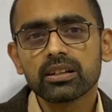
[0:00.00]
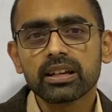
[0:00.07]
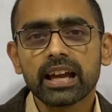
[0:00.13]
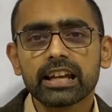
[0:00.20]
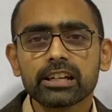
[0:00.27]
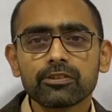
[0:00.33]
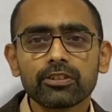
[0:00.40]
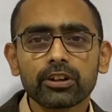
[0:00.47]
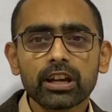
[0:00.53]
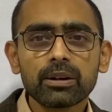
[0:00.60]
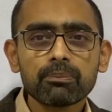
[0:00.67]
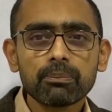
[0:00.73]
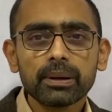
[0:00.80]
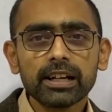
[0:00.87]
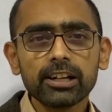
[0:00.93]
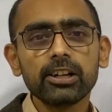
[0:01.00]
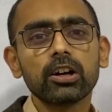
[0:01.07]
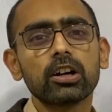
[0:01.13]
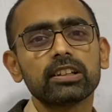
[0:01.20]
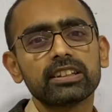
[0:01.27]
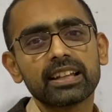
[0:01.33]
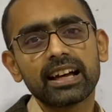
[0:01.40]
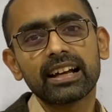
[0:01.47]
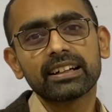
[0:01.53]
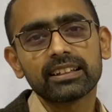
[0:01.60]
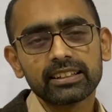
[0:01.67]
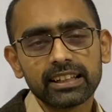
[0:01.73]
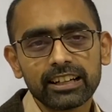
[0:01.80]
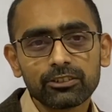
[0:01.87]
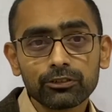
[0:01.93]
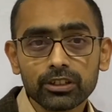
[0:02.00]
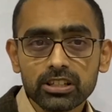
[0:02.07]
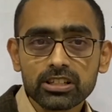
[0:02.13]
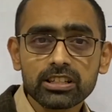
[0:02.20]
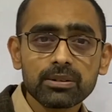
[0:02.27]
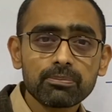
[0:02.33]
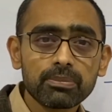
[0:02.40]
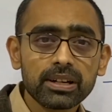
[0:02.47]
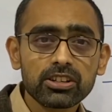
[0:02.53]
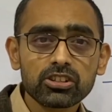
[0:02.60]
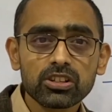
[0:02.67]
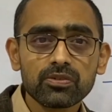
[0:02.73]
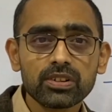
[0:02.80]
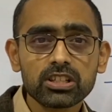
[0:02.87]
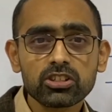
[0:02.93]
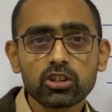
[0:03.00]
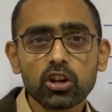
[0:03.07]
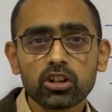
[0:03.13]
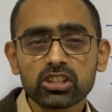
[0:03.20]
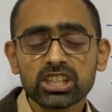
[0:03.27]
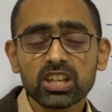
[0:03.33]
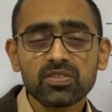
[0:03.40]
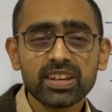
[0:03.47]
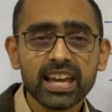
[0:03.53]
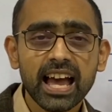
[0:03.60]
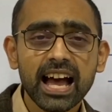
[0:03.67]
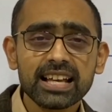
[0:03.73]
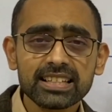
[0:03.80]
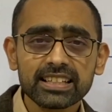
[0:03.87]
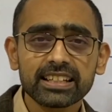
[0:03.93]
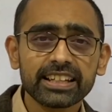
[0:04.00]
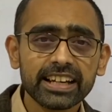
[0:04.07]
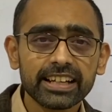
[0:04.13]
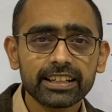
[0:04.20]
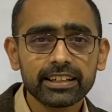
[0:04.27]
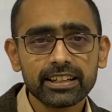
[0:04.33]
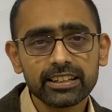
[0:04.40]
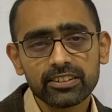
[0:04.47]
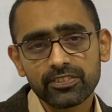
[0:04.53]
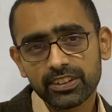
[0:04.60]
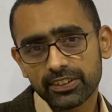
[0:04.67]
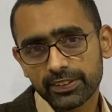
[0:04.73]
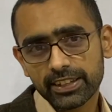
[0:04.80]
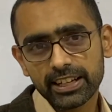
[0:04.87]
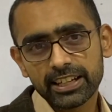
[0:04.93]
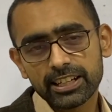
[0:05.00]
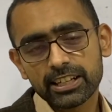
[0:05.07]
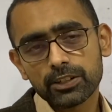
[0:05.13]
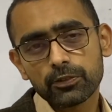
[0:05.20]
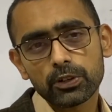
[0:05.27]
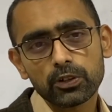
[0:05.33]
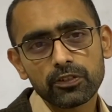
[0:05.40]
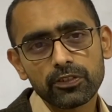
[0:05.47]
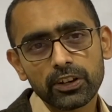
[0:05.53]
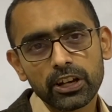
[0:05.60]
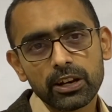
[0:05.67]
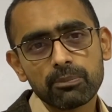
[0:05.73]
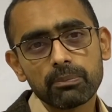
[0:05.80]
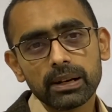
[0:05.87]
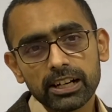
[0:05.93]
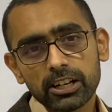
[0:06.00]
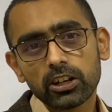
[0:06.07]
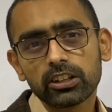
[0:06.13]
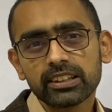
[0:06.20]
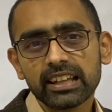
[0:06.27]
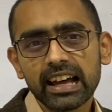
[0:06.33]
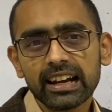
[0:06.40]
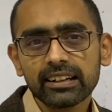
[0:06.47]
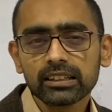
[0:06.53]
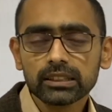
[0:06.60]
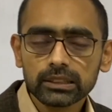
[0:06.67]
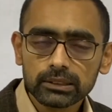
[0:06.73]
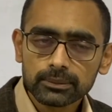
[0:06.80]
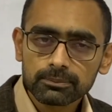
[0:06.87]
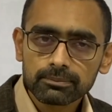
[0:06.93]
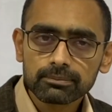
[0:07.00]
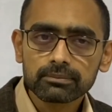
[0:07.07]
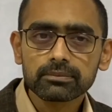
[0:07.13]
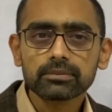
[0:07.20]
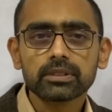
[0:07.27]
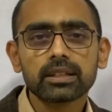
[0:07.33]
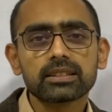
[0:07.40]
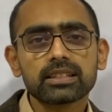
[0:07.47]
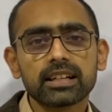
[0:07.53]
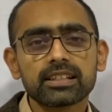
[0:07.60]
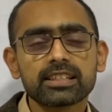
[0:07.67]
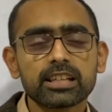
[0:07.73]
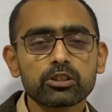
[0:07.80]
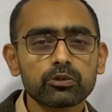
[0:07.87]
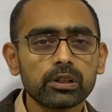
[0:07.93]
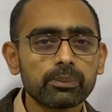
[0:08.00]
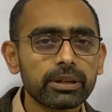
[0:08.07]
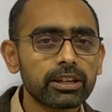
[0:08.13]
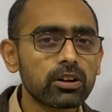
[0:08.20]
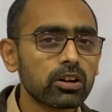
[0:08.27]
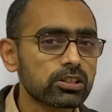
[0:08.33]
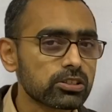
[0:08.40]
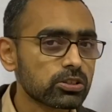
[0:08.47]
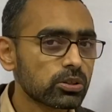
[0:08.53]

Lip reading: And if you can build on that first impression which your CV has created in the interview, if you can build on that, success will be yours.